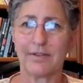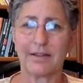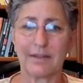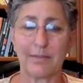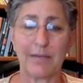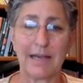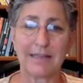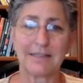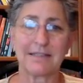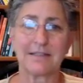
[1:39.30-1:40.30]
that they
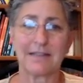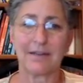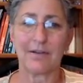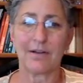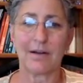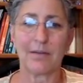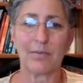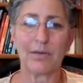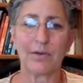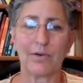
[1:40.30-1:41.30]
passed, is that
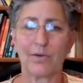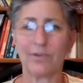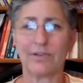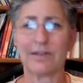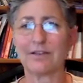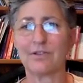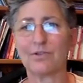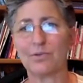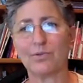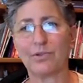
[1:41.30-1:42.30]
we don't always get to
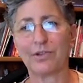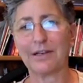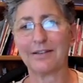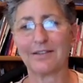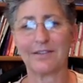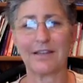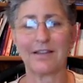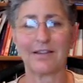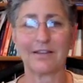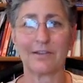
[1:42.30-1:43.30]
do the things and say
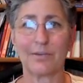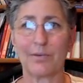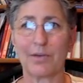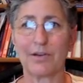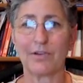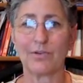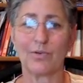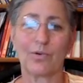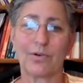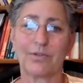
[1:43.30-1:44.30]
the things that we want to
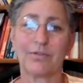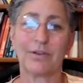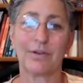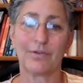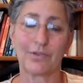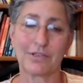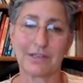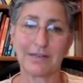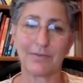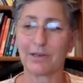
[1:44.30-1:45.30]
do, or
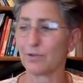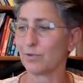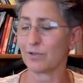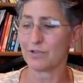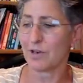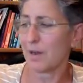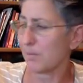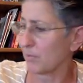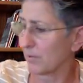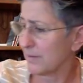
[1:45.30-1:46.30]
unfortunately, we could lose our
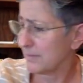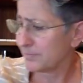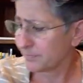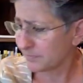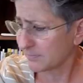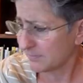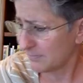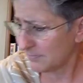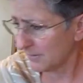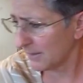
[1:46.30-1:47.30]
job or
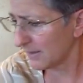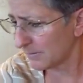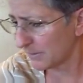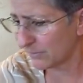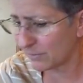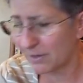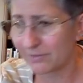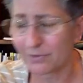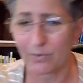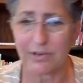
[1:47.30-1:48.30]
other
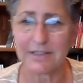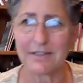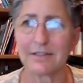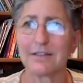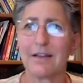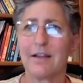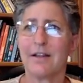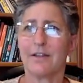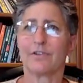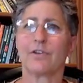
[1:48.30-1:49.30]
consequences.
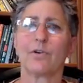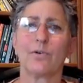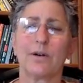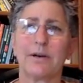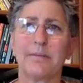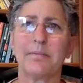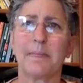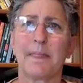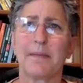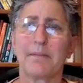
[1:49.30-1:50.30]
So
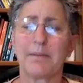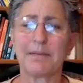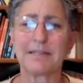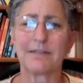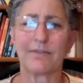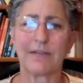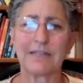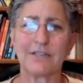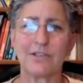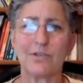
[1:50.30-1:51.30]
my best
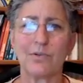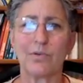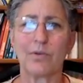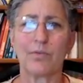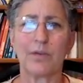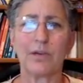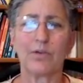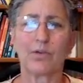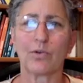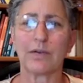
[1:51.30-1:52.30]
advice to you when
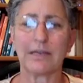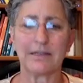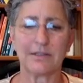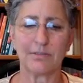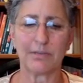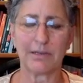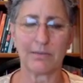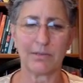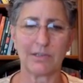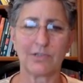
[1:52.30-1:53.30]
you're going in to be an
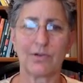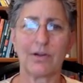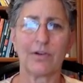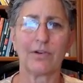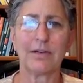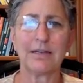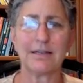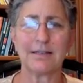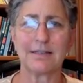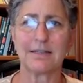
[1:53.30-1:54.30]
administrator
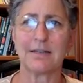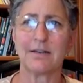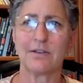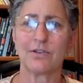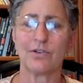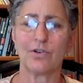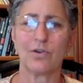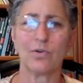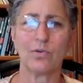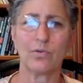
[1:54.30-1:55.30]
is to
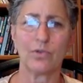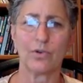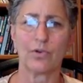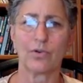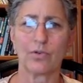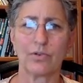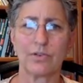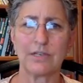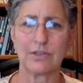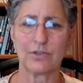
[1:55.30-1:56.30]
know your
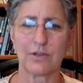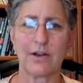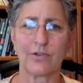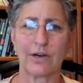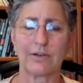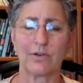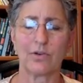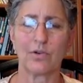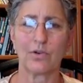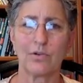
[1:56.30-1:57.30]
teacher's contract or
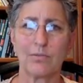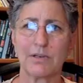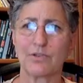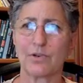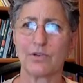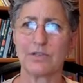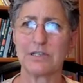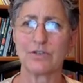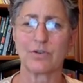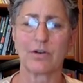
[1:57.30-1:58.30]
know your
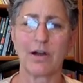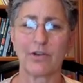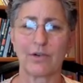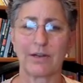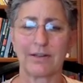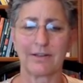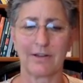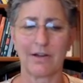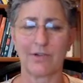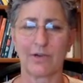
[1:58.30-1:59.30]
administrator-teacher contract. That's a
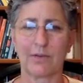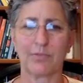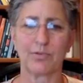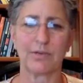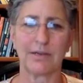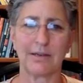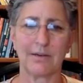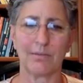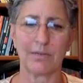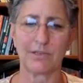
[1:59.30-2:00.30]
contract between
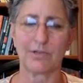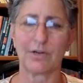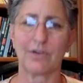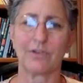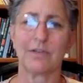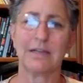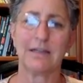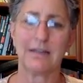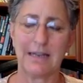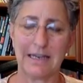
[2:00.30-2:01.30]
administrators
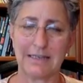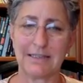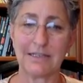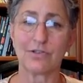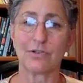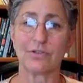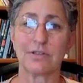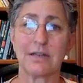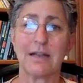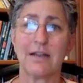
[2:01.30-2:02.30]
and teachers.